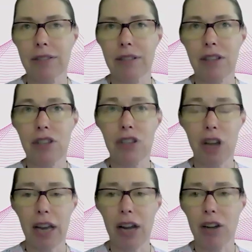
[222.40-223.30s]

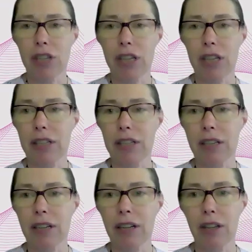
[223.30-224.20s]
Stuck energy
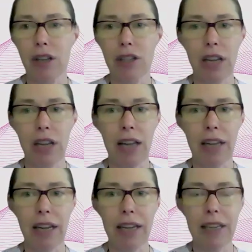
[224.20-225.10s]
looks a lot
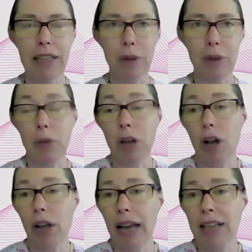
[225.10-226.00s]
like, we
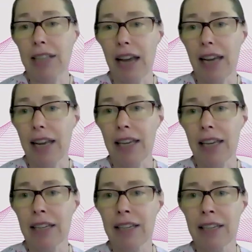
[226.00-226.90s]
call it anxiety.
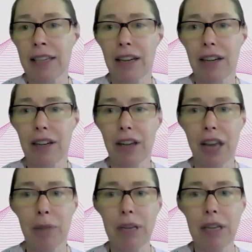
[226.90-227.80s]
It
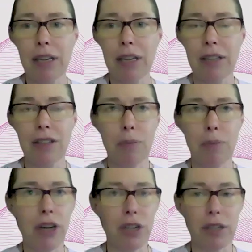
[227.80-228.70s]
can be
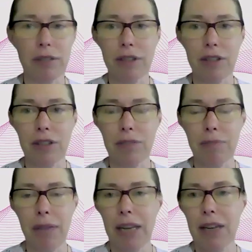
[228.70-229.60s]
depression. There's
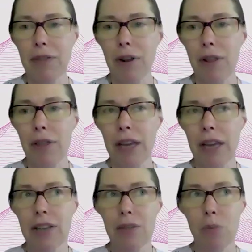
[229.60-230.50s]
many different
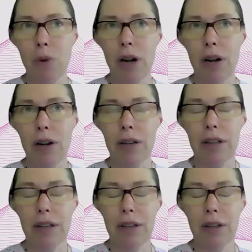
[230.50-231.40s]
things where
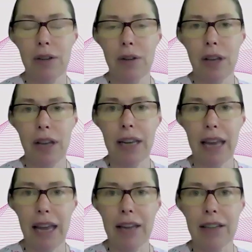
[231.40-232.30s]
it
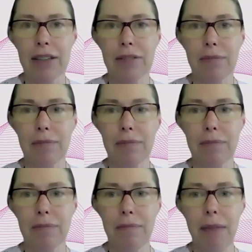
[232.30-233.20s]
can
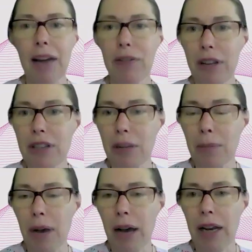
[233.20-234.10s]
manifest in
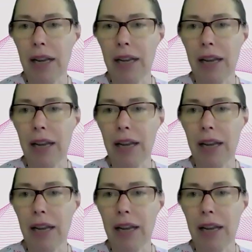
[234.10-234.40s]
the body.